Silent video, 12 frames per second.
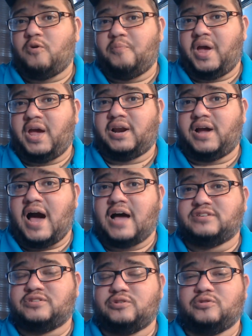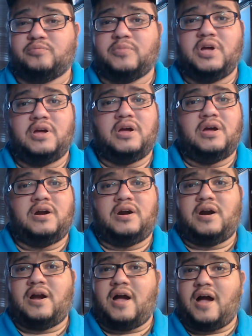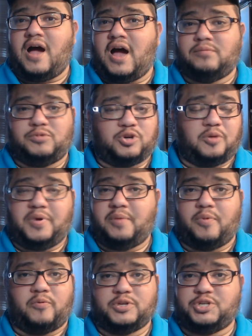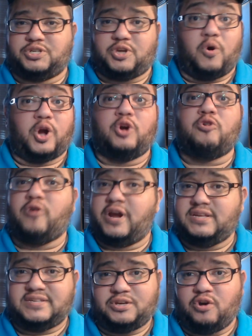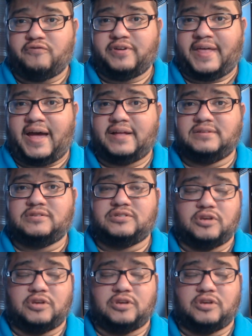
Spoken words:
Aquaman costume. I'm sure people were just going crazy over that.